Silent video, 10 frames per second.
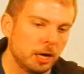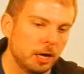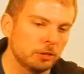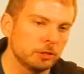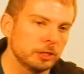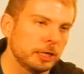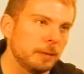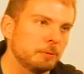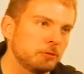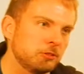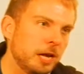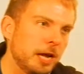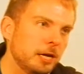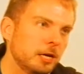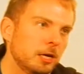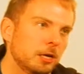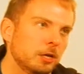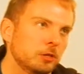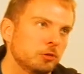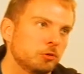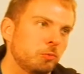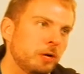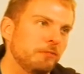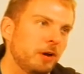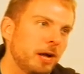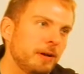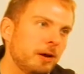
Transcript: 110% 25